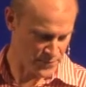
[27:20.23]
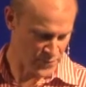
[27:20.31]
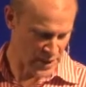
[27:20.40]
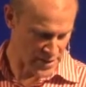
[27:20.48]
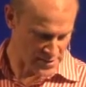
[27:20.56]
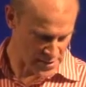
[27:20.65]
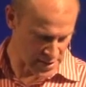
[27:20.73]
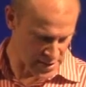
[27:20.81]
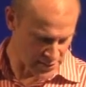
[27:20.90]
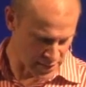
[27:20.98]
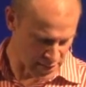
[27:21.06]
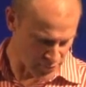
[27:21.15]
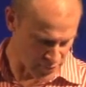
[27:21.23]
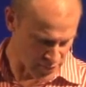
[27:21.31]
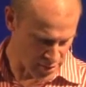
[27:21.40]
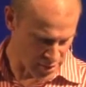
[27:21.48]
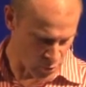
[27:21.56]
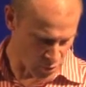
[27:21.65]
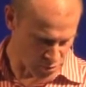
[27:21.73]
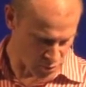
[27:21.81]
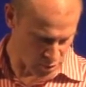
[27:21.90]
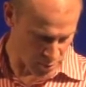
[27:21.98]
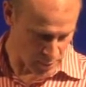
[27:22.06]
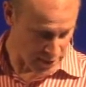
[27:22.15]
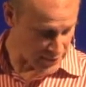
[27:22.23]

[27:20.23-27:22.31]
That is the kind of love we're talking about.